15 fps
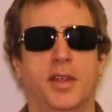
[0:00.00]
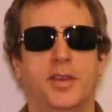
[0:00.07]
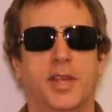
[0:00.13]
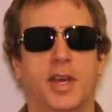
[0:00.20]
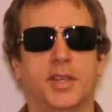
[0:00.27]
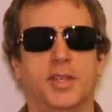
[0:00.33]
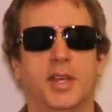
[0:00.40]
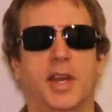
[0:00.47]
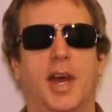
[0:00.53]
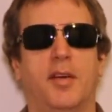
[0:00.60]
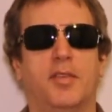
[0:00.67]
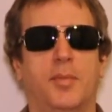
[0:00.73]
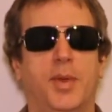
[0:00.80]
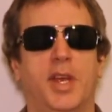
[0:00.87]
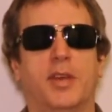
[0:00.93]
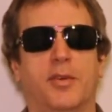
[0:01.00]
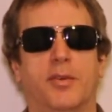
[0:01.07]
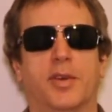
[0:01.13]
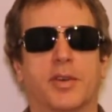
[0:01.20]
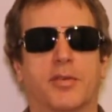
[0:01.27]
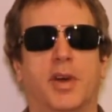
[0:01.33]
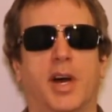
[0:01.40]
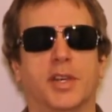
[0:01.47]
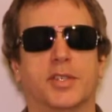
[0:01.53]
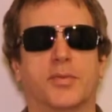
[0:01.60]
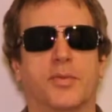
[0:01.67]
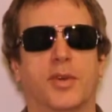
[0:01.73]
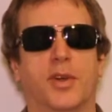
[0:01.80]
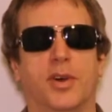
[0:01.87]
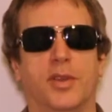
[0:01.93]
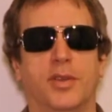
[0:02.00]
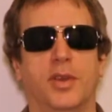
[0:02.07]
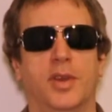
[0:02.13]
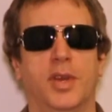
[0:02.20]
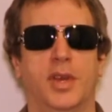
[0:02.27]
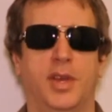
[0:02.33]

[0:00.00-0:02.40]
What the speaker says: Doesn't have to be going across the world